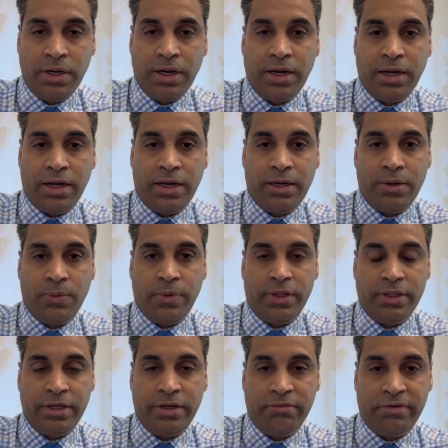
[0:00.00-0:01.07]
and when
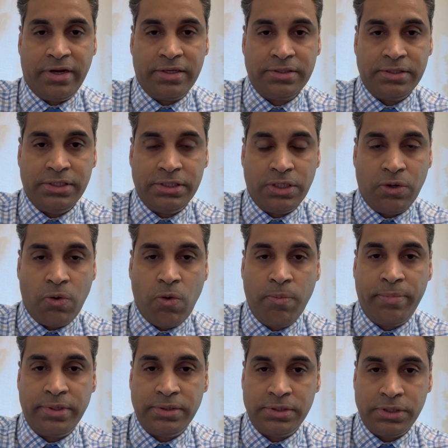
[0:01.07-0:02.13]
the ERAS season
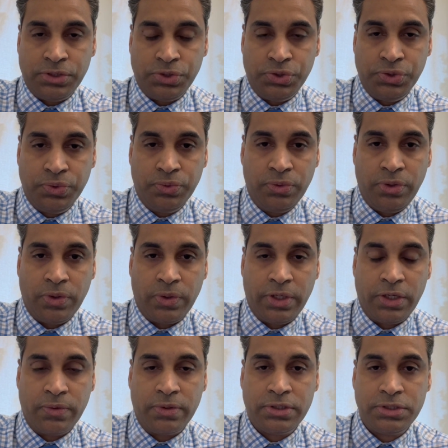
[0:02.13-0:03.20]
opens in June, you
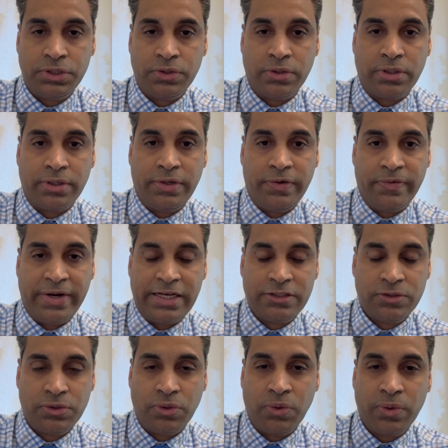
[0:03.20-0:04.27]
request your ERAS
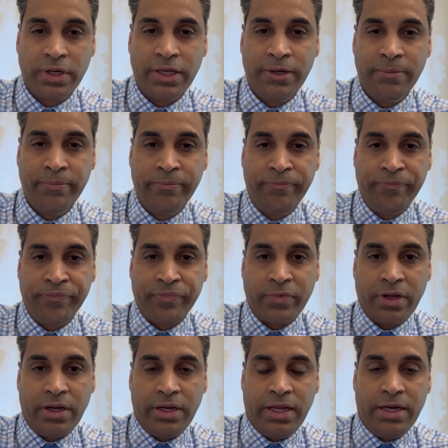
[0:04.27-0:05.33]
token
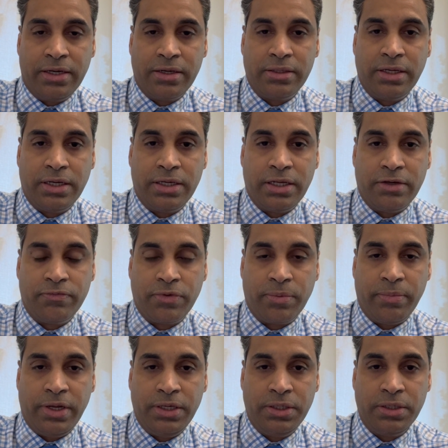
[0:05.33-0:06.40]
and enter that
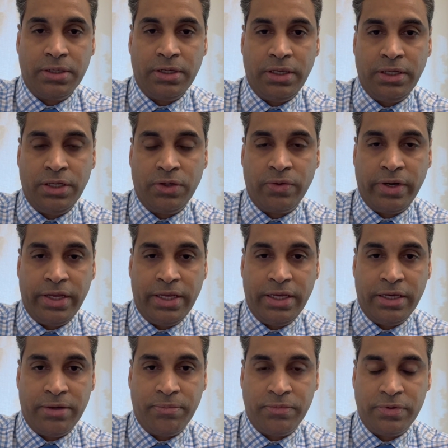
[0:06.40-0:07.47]
information in your
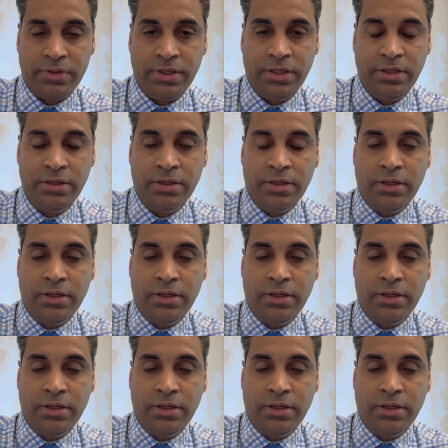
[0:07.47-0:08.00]
AAMC,